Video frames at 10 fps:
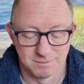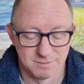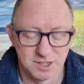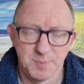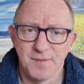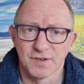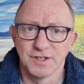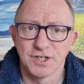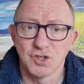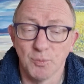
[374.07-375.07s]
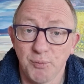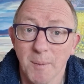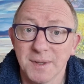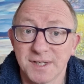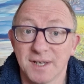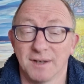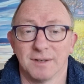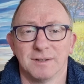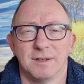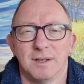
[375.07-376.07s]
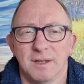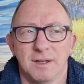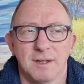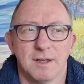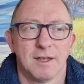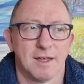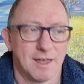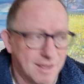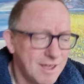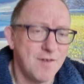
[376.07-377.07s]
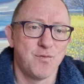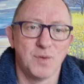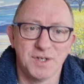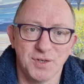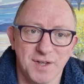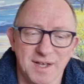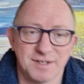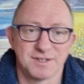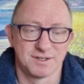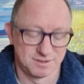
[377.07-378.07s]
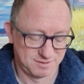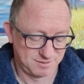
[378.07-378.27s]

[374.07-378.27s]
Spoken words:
There's a bit of a conditional promise here. If we do this,